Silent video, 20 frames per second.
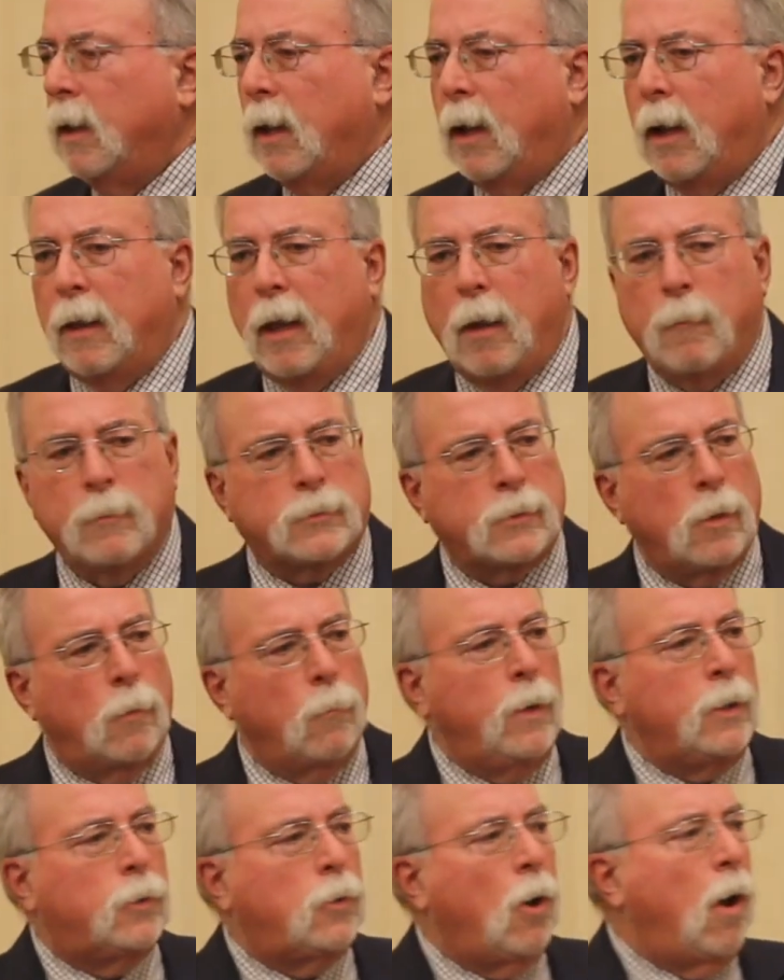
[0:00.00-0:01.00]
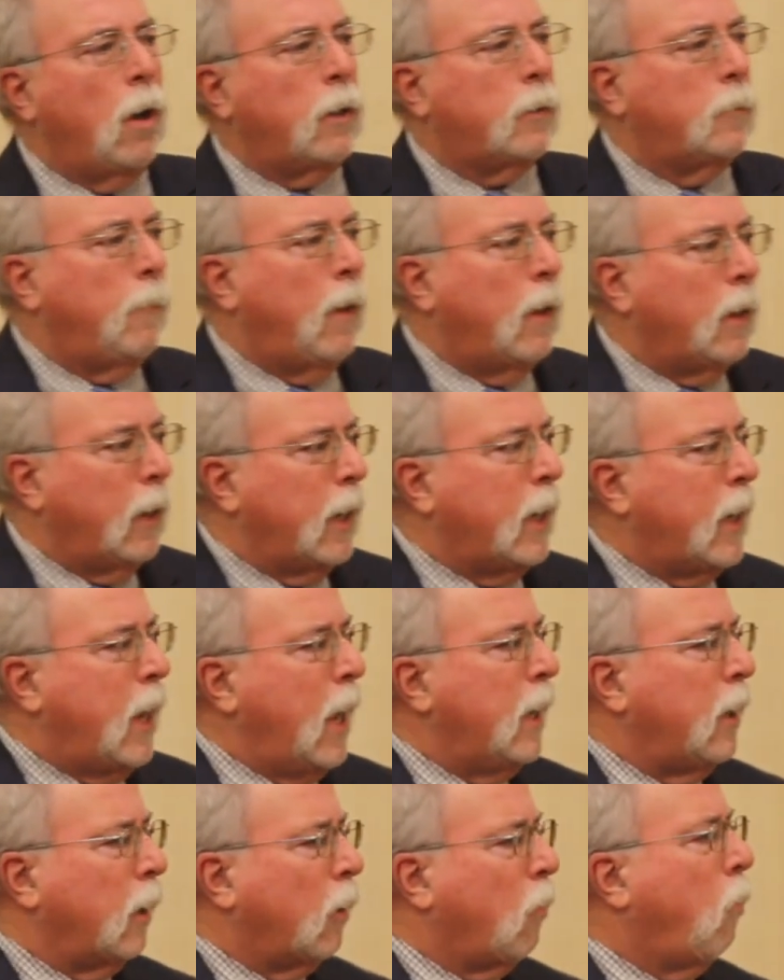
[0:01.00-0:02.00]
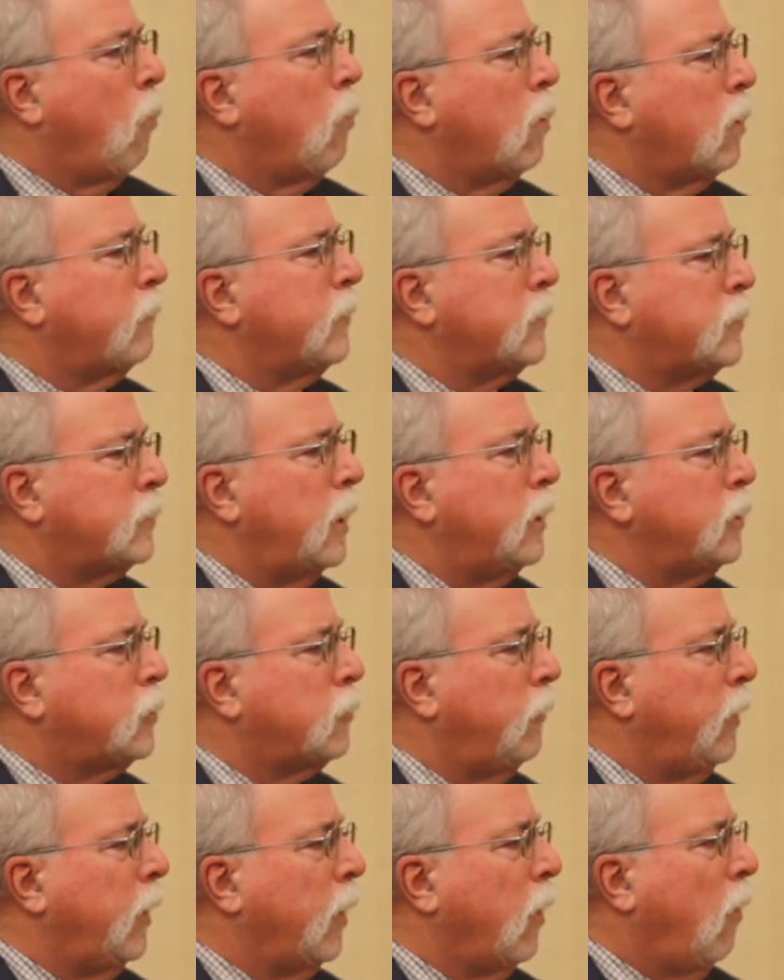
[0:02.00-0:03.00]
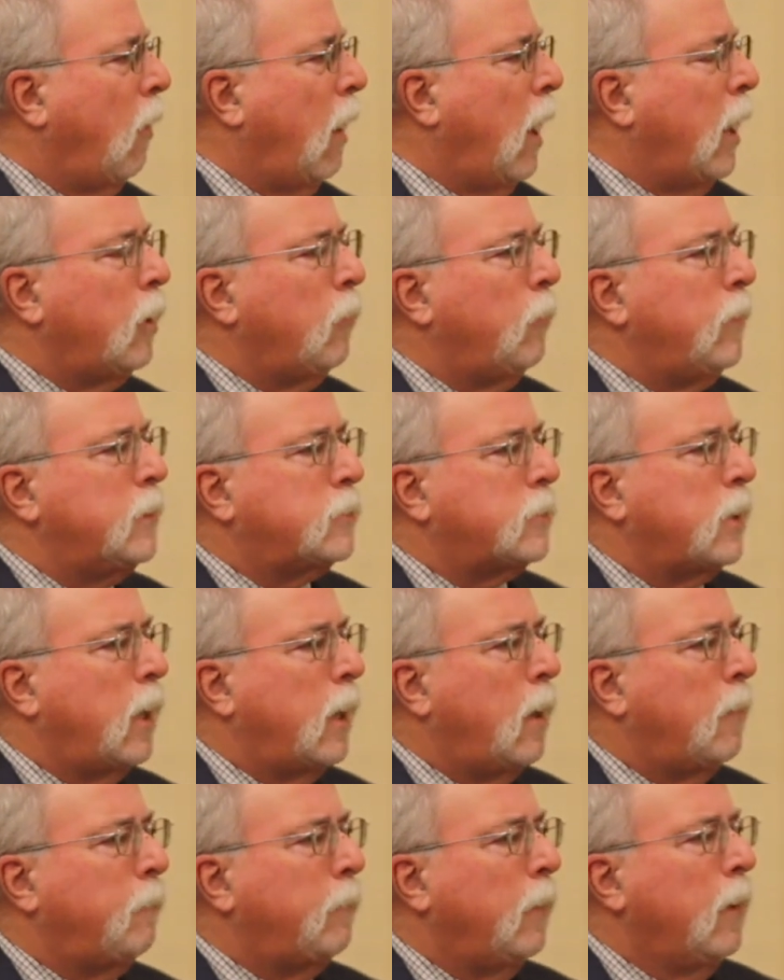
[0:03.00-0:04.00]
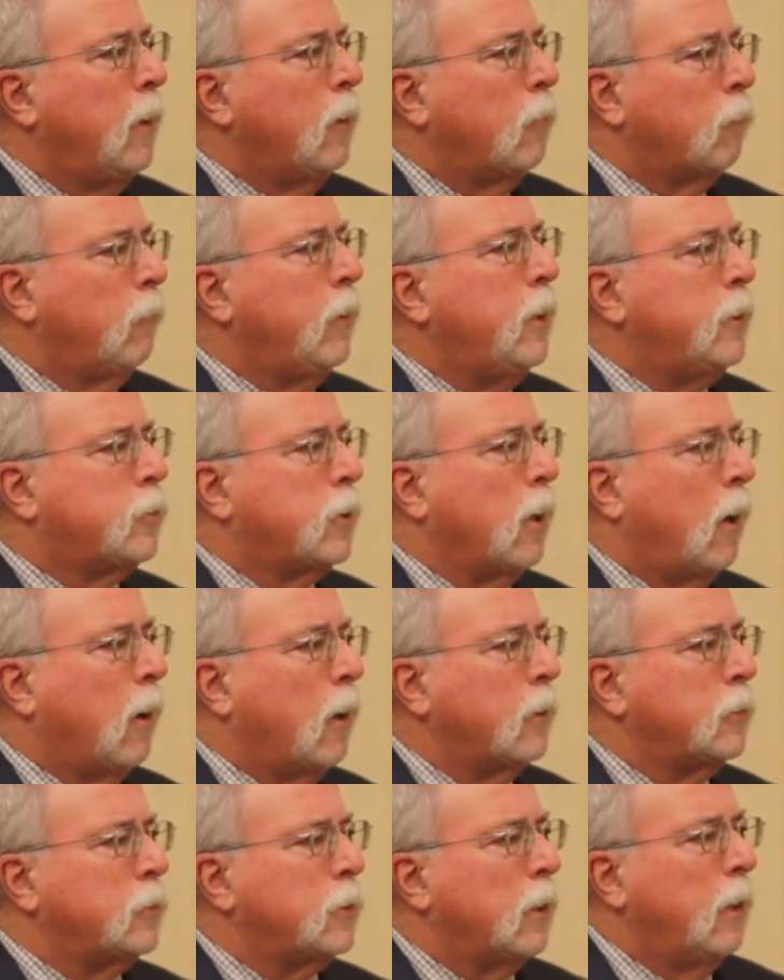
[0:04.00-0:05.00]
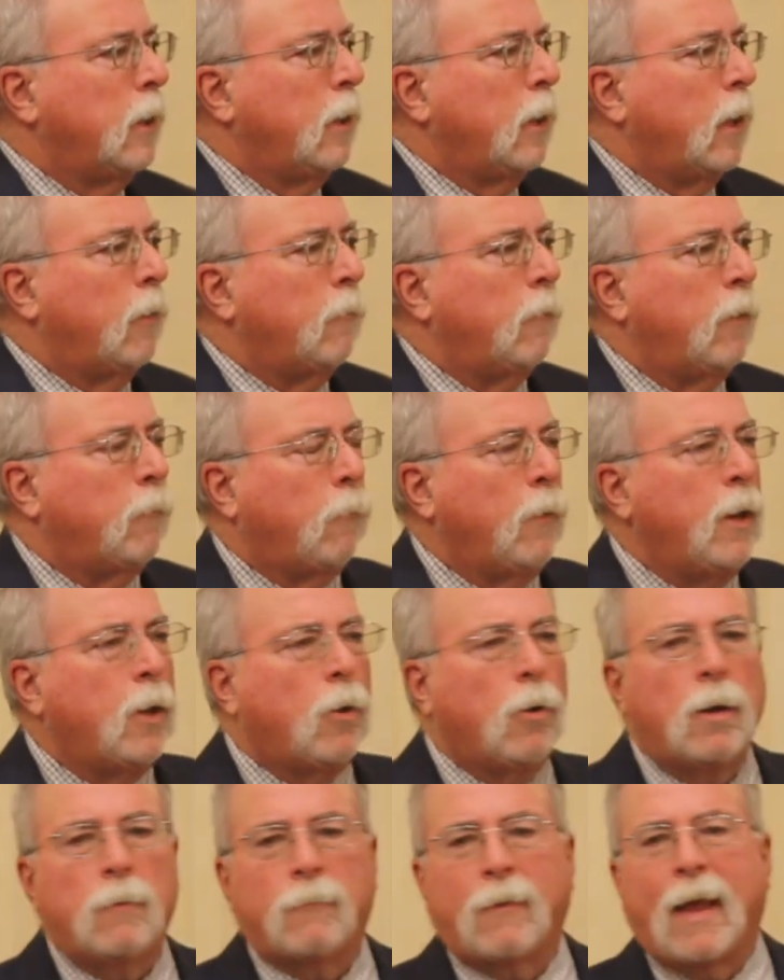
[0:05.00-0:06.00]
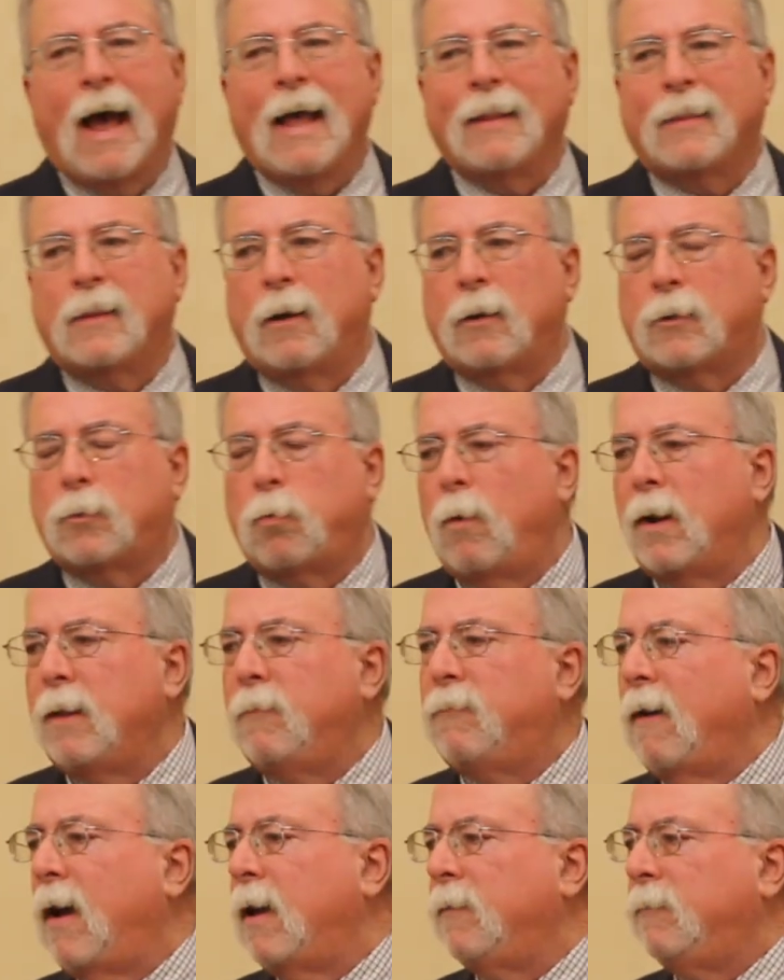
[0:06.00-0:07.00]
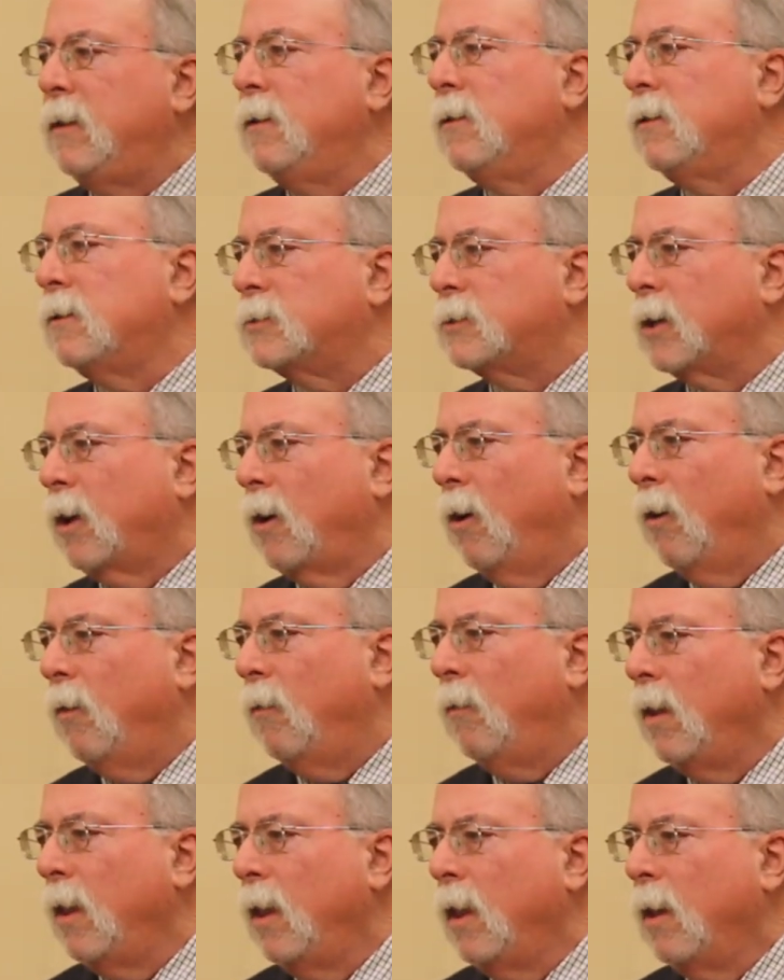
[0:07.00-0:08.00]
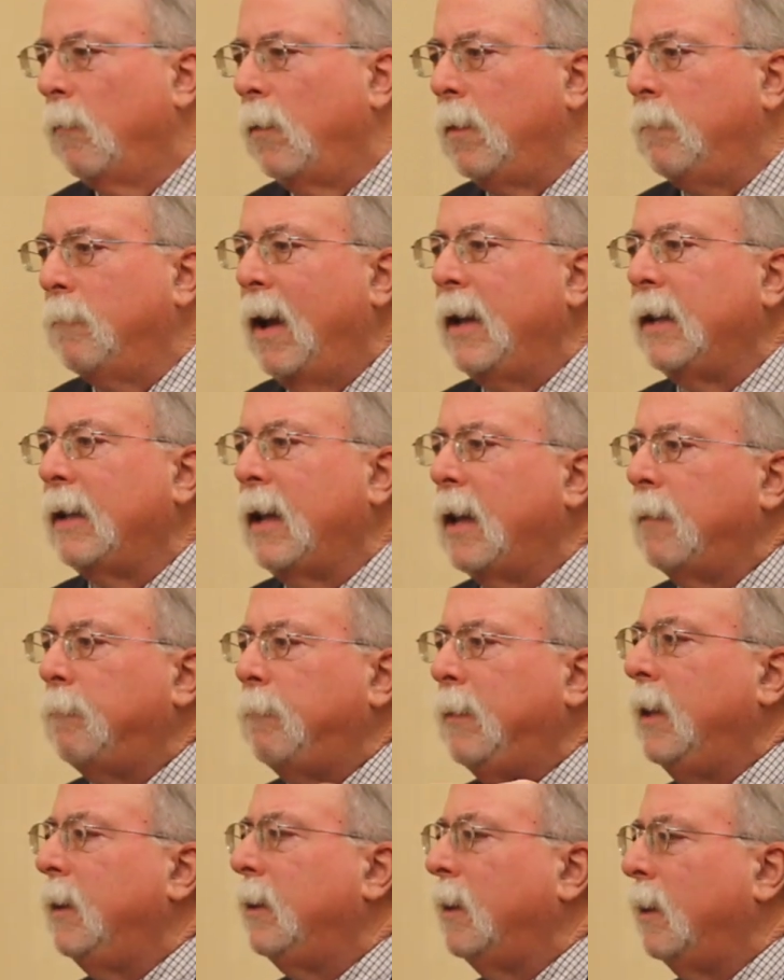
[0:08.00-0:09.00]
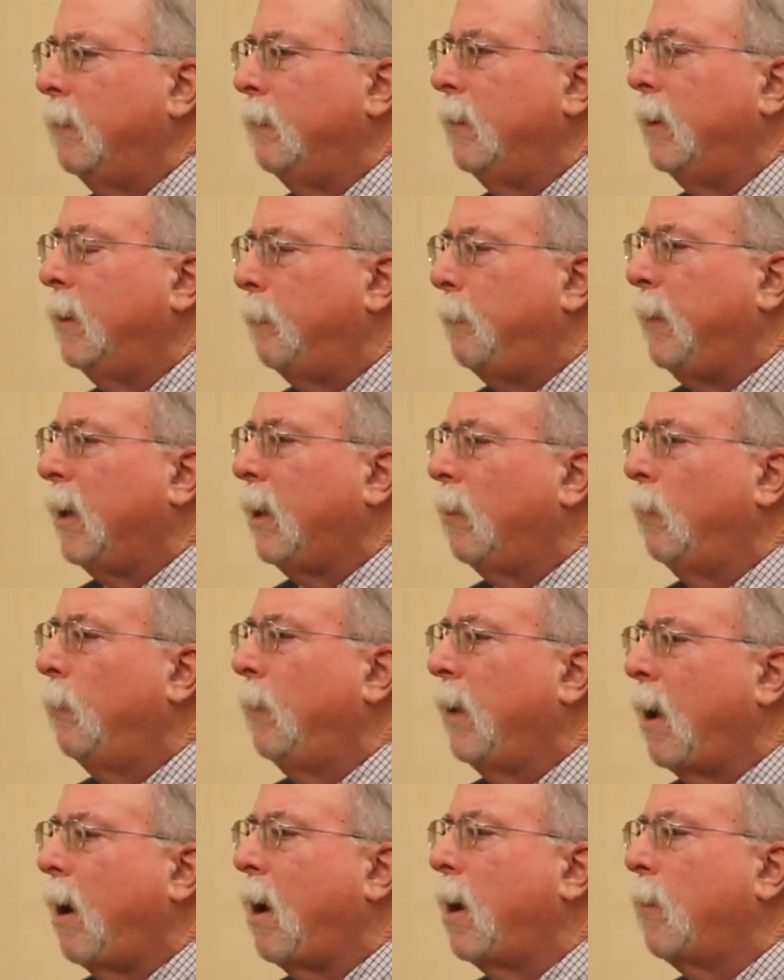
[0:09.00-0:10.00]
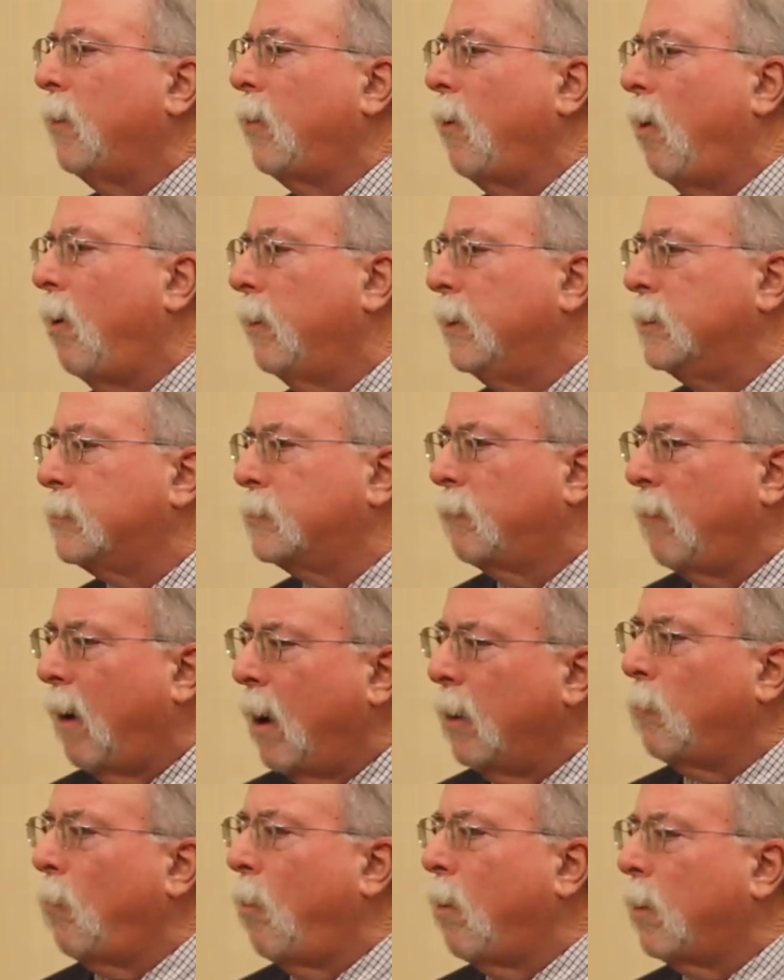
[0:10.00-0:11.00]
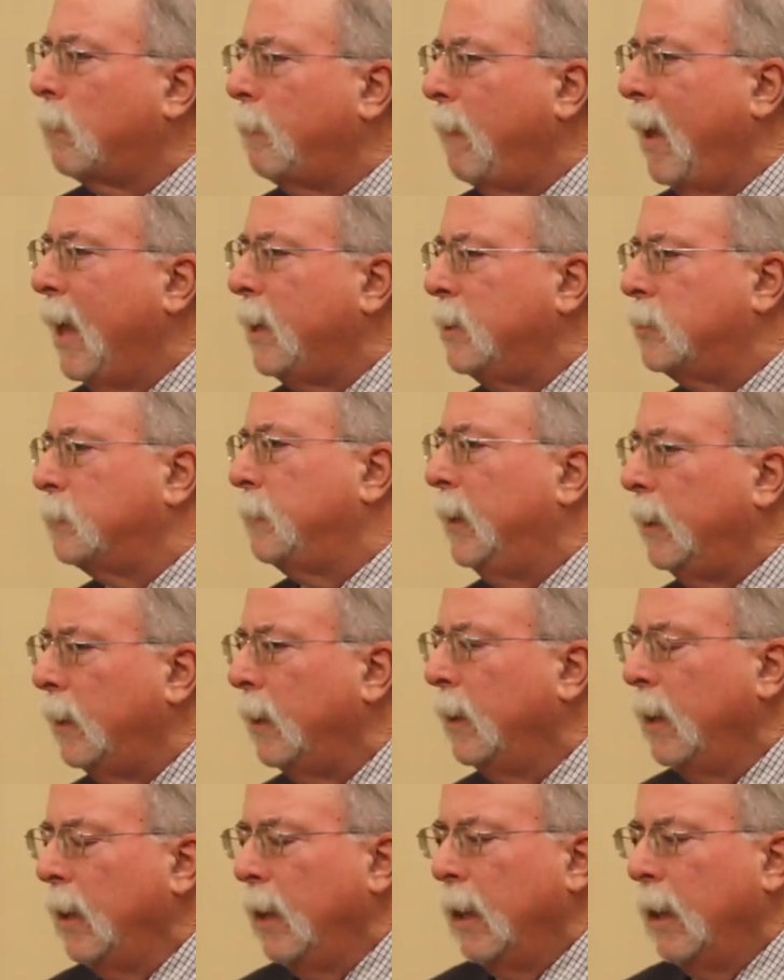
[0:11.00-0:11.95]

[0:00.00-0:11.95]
That was something we talked about, again, a quarter of a century ago. How do we set up recharge? If we could have got there 25 years ago, we might not be in the pickle we are with all this groundwater management.